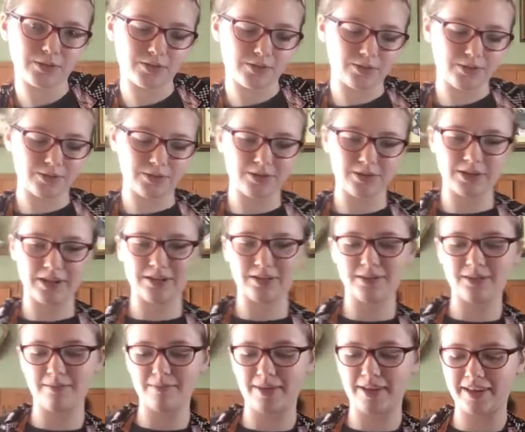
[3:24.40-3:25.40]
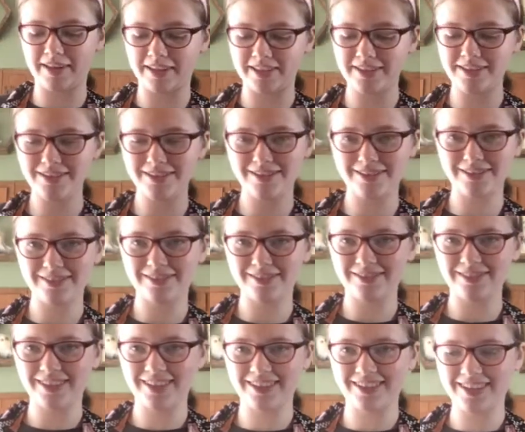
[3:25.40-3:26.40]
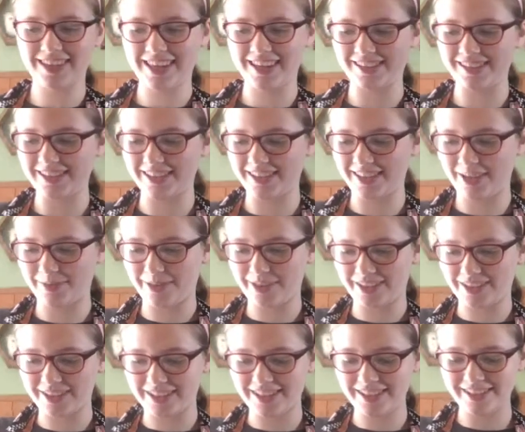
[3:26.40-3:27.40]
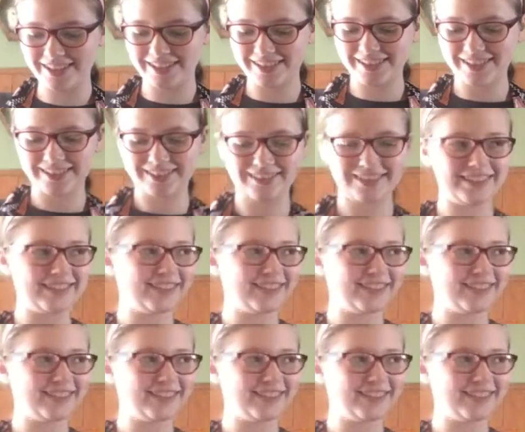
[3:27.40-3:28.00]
Good and combined. Can't see it that well in this.